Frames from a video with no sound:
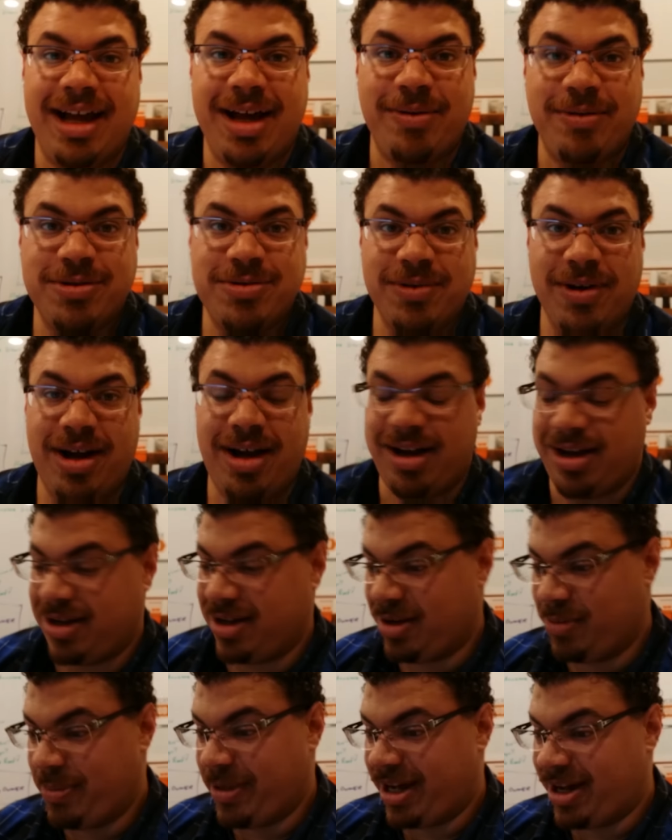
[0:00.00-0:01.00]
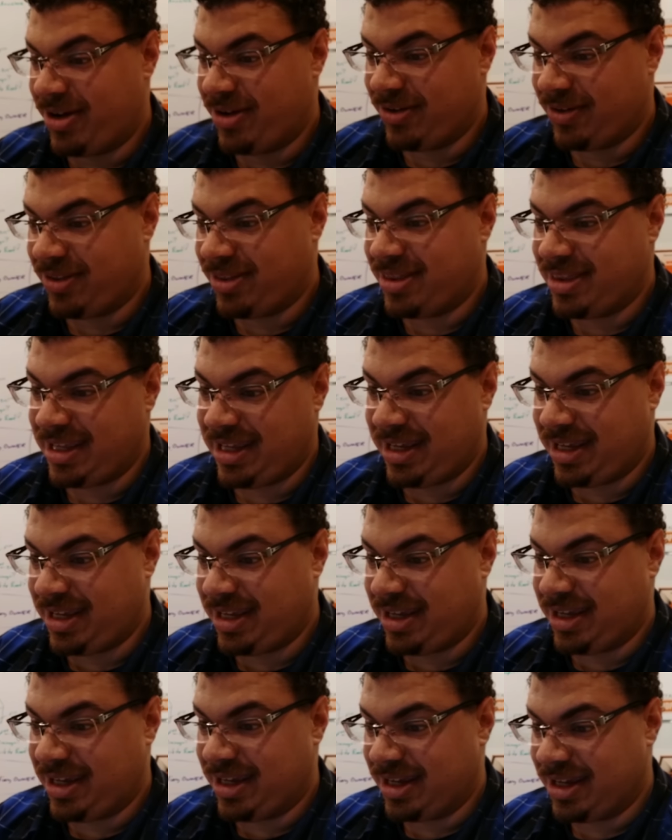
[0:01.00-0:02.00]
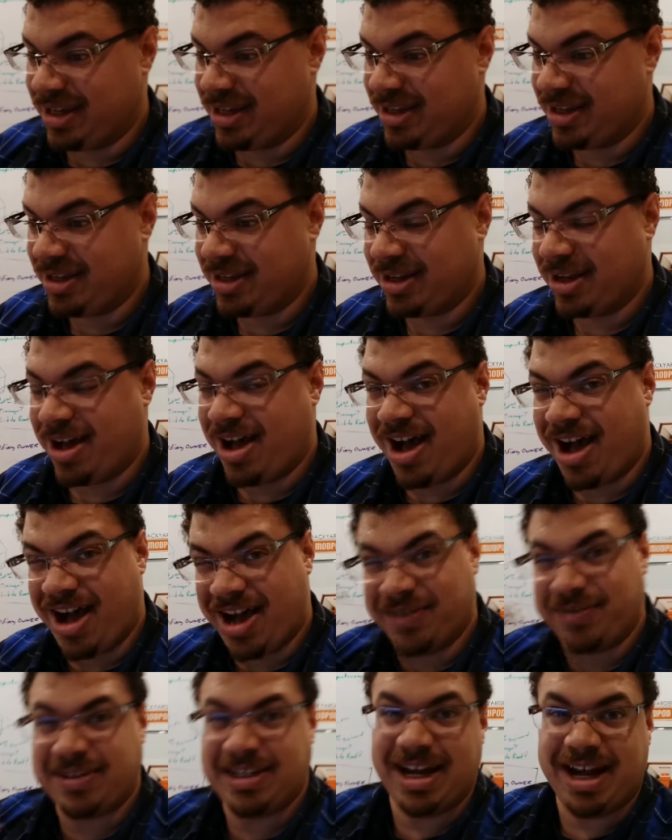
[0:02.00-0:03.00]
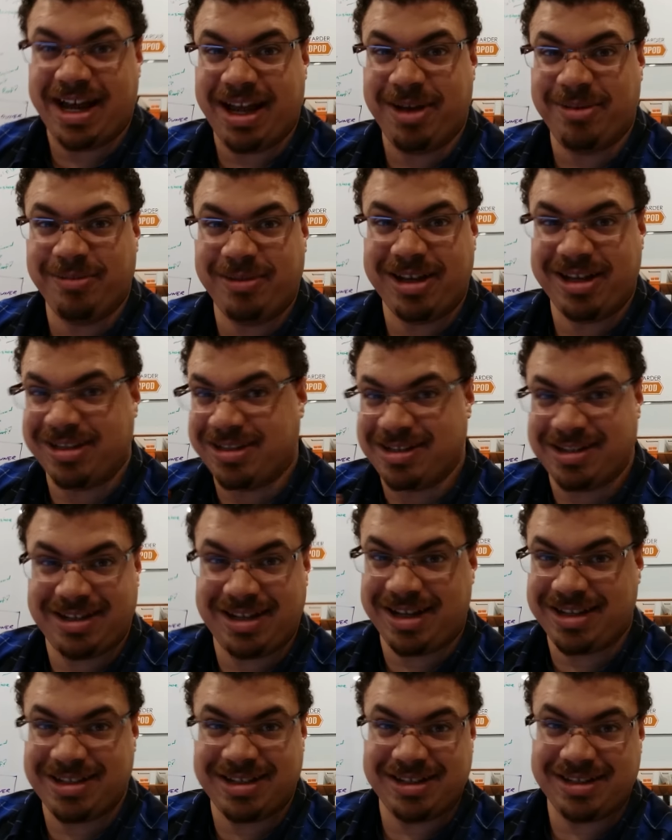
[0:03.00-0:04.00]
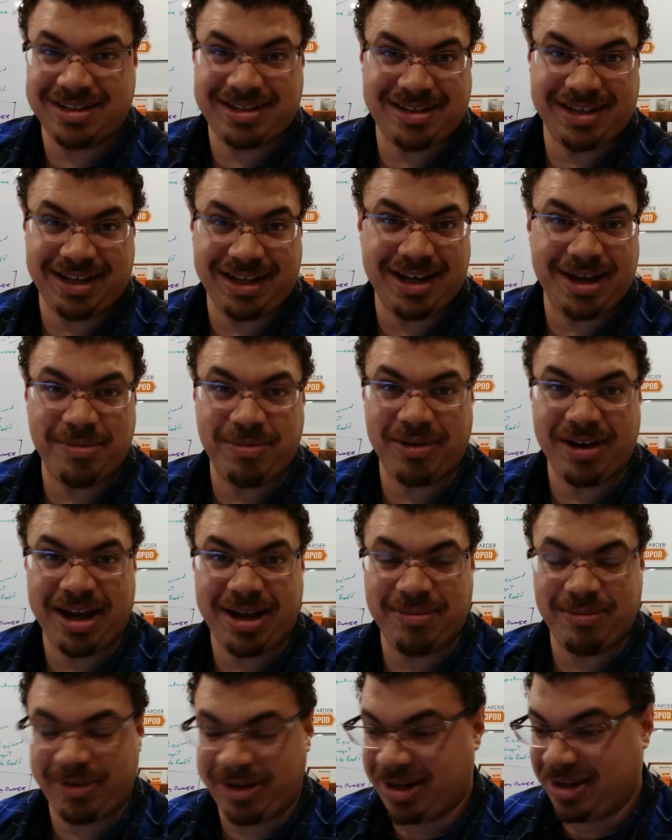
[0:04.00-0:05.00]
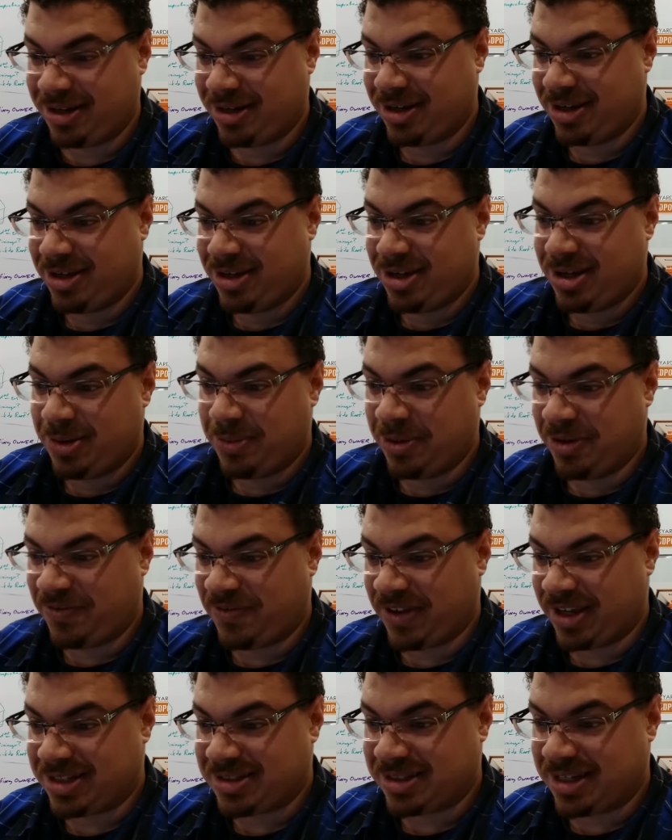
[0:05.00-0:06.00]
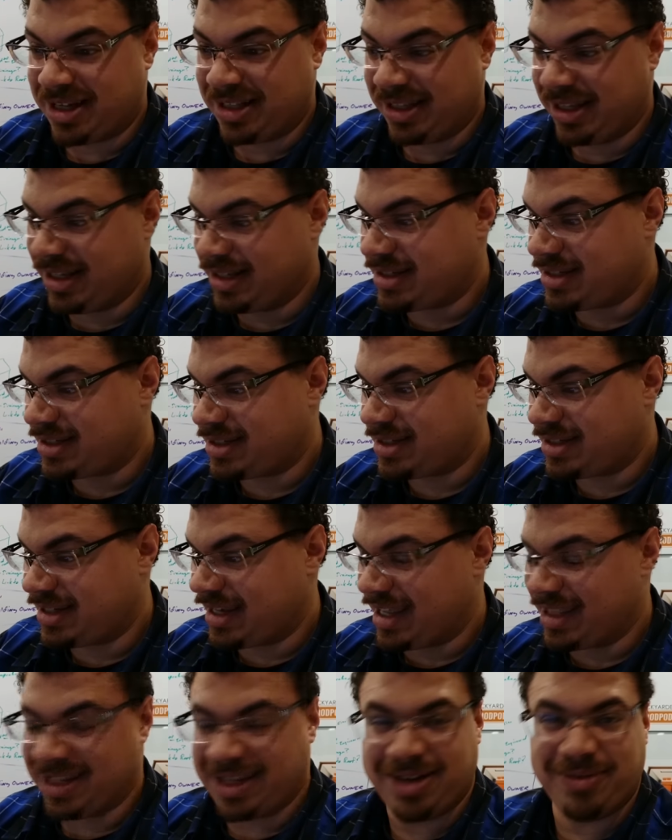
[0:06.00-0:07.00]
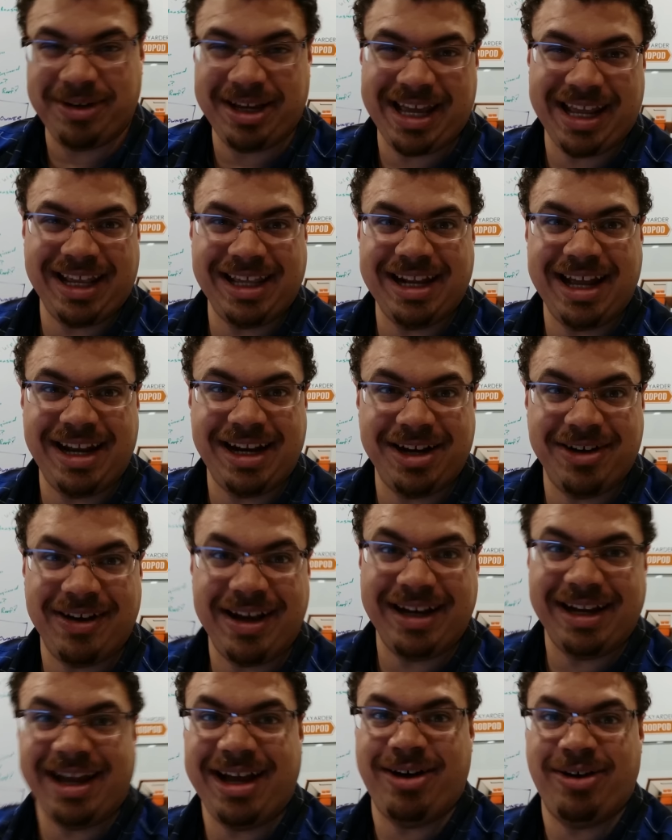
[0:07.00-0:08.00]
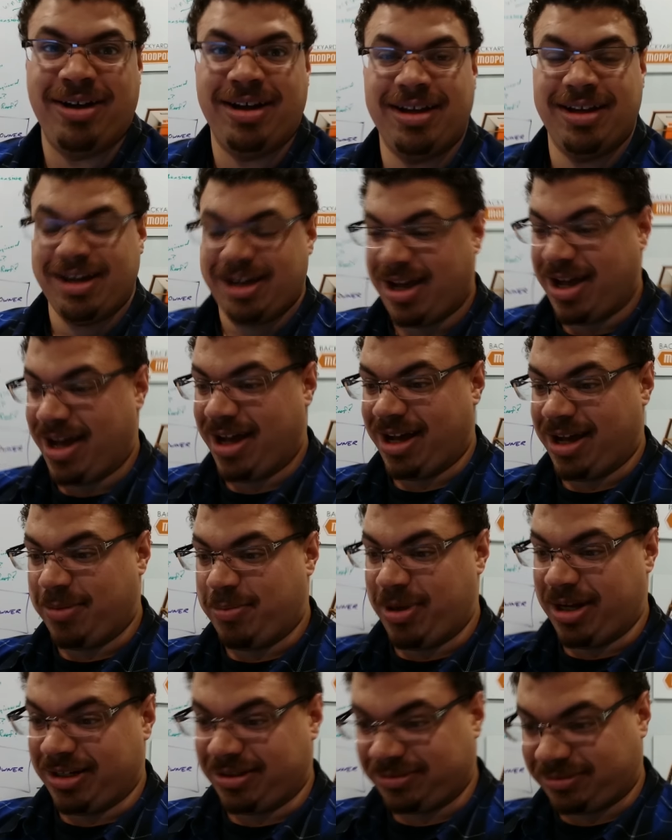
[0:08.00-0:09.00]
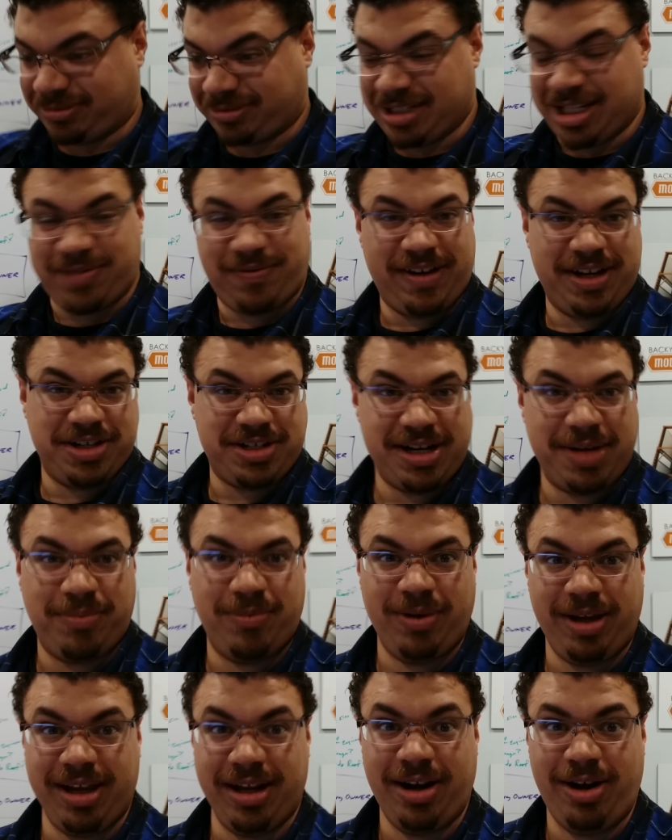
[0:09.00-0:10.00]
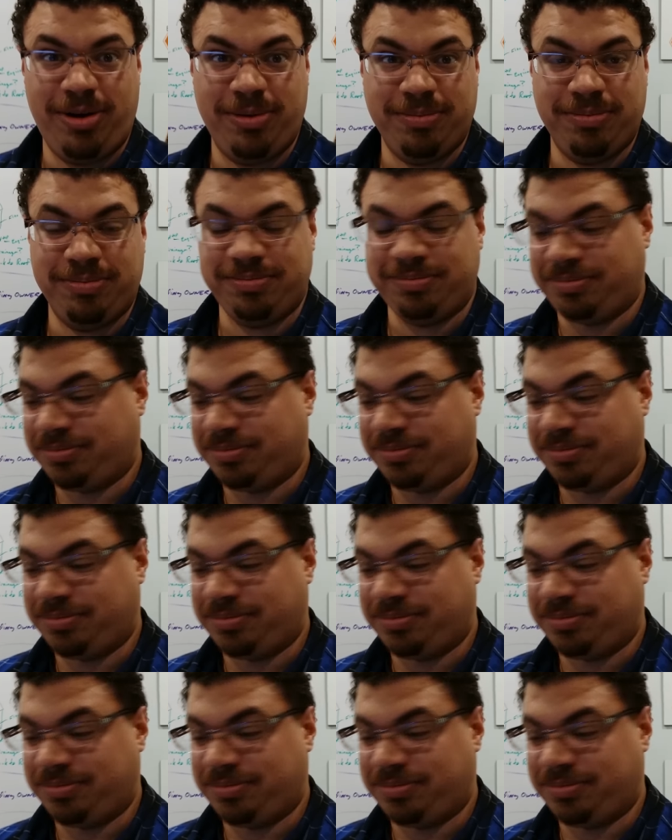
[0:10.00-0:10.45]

I was wrong about the off time because it doesn't sync up right, but we'll fix that. Let's. I think we gotta get out of here right now. Uh, but let's finish it up when we get home.